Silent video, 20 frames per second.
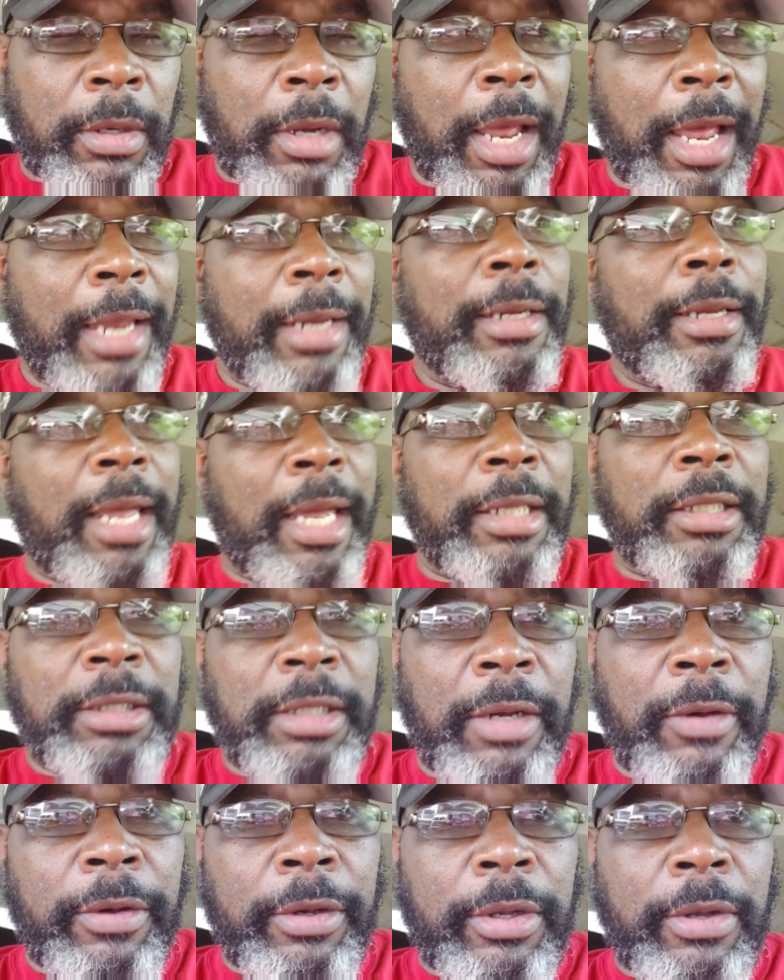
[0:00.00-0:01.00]
I like
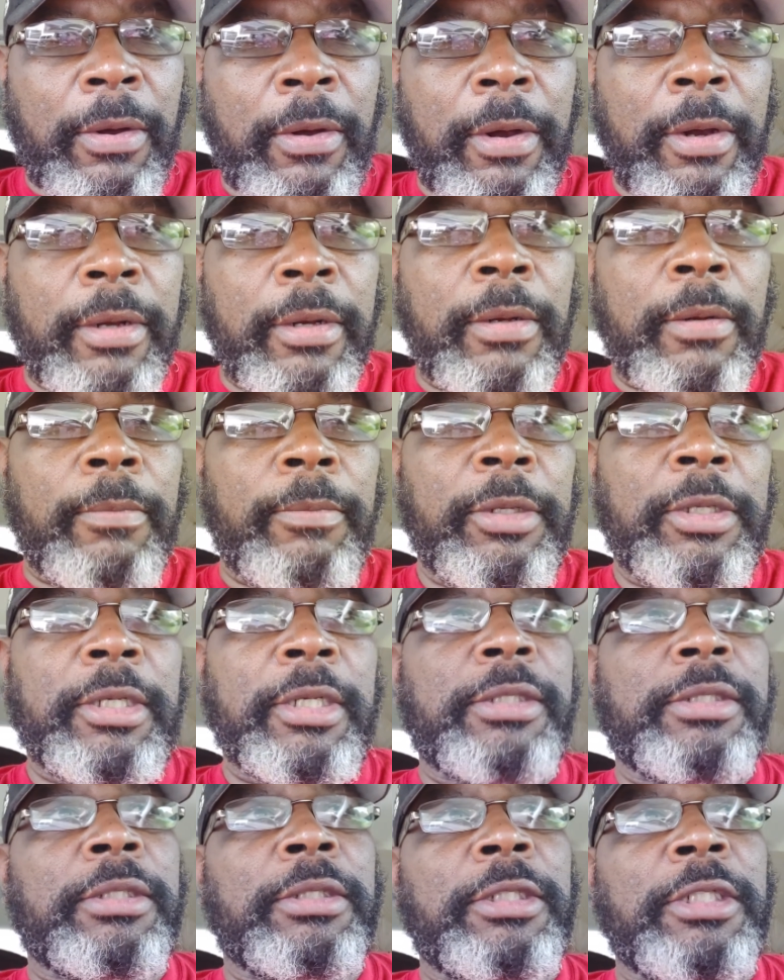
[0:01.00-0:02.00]
Derek Carr
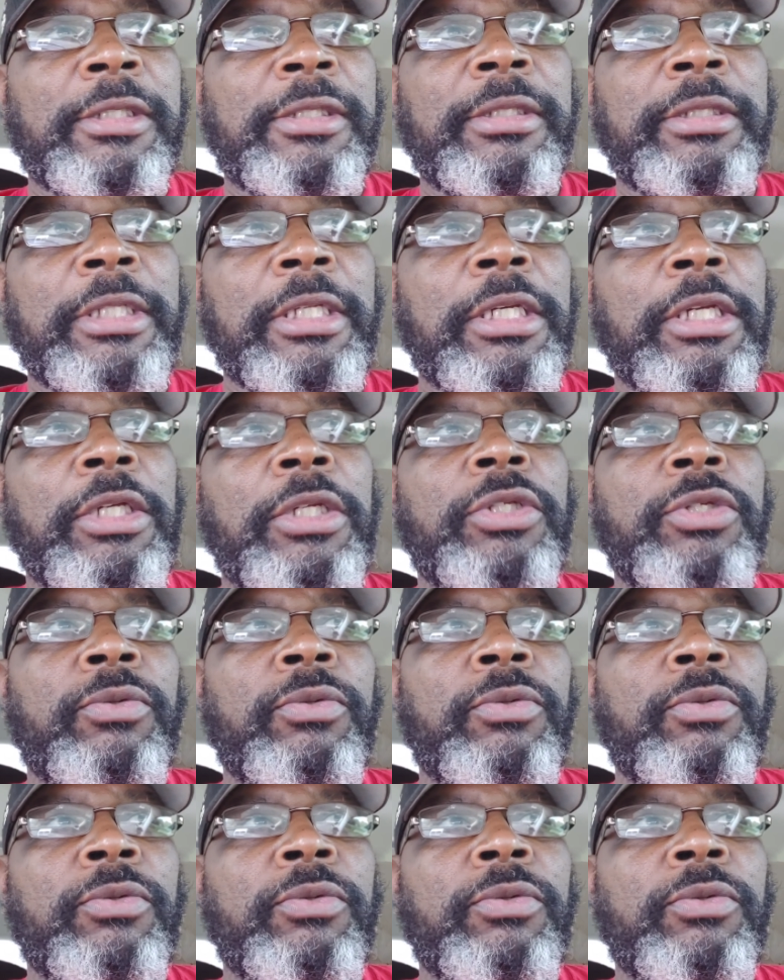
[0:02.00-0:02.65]
because in this league,